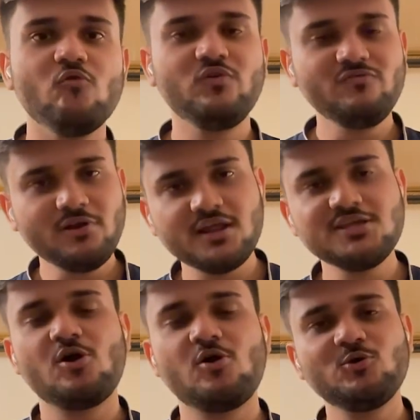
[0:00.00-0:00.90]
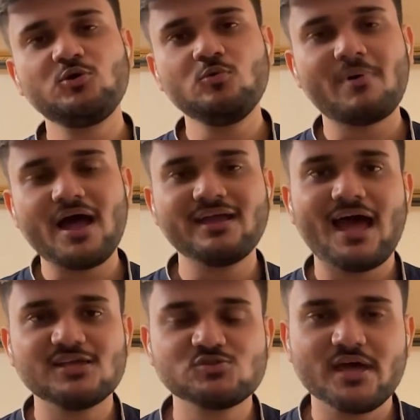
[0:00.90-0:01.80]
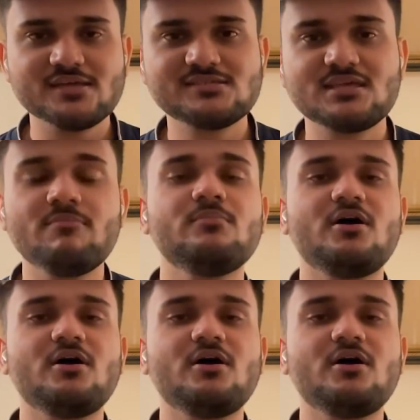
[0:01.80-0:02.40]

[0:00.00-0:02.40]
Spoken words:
We will reach to you back as soon as some